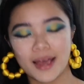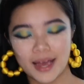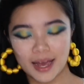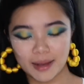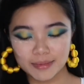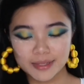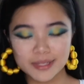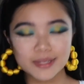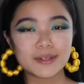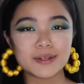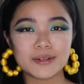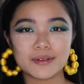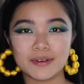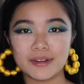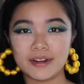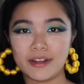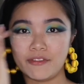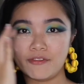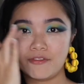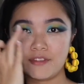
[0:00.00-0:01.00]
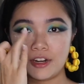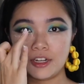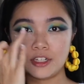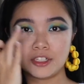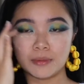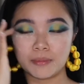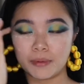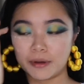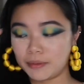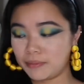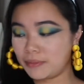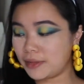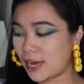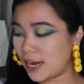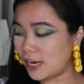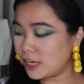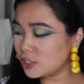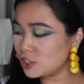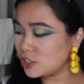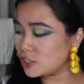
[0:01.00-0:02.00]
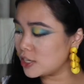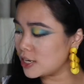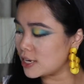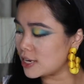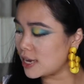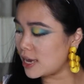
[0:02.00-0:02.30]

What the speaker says: I'm just gonna go in and finish the bottom lash,